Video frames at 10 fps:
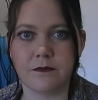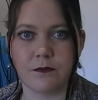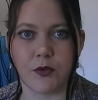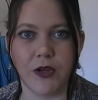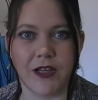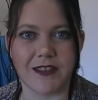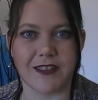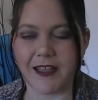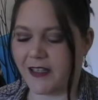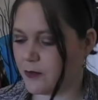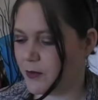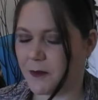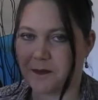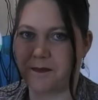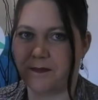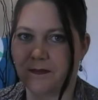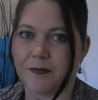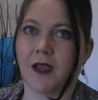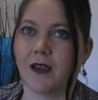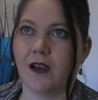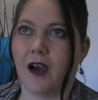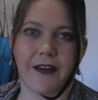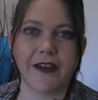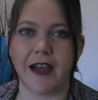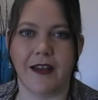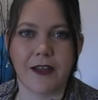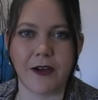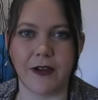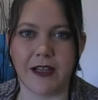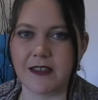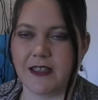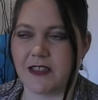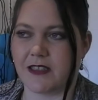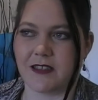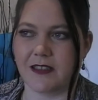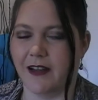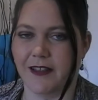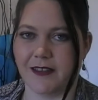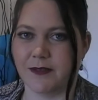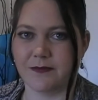products, I guess, but I don't color correct, I just, you know,